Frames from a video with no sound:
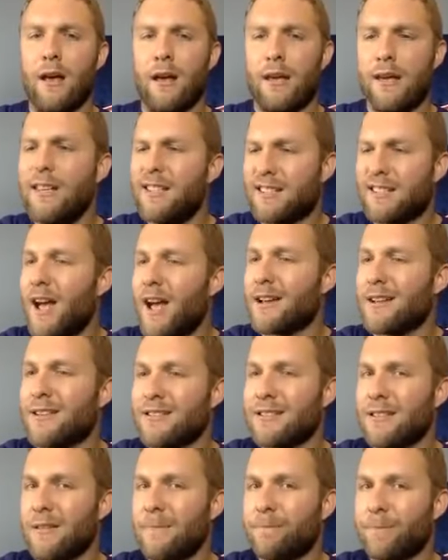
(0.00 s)
He
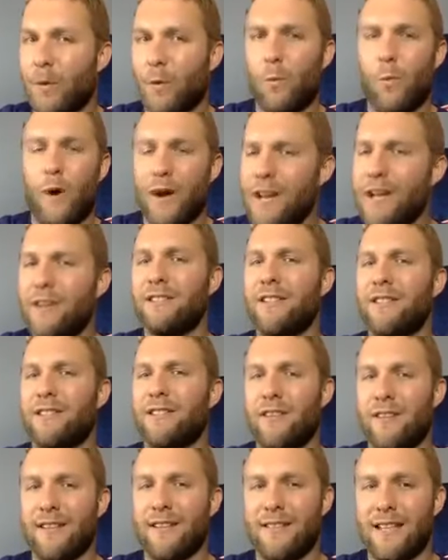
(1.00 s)
sucks. What else is
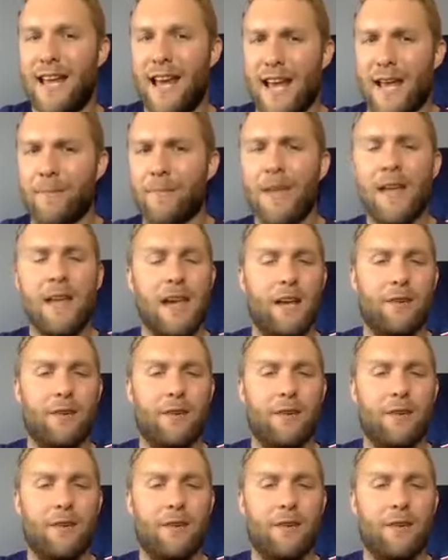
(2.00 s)
there to say?